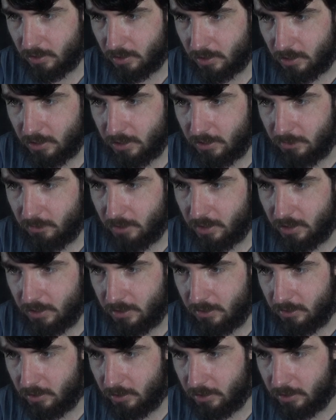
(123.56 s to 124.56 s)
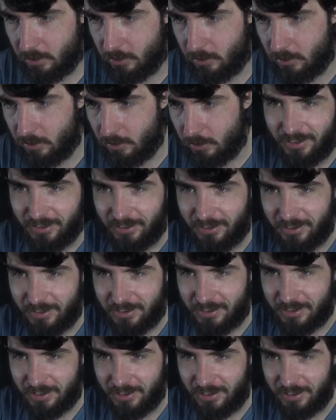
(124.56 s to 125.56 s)
gonna come down a little.
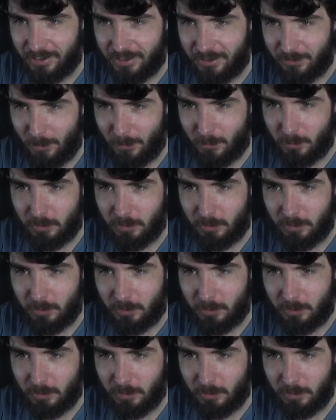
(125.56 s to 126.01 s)
Let's, uh, we have